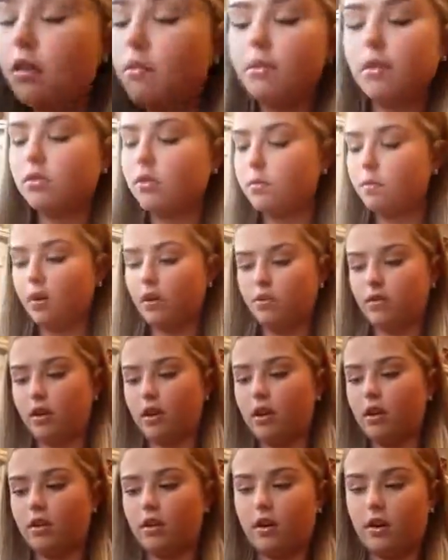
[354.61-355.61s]
the most
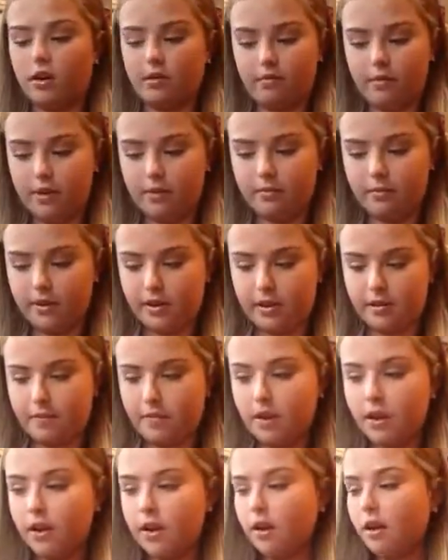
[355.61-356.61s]
perfect color in my
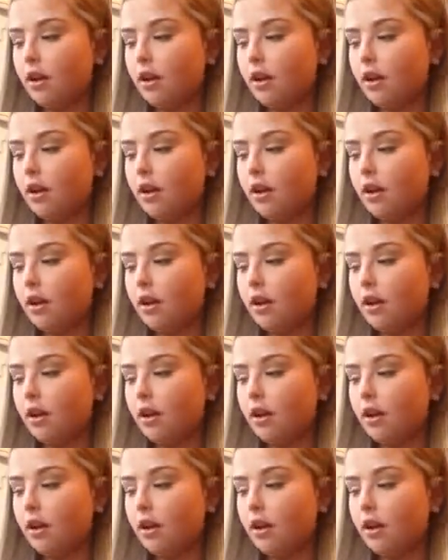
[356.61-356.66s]
opinion.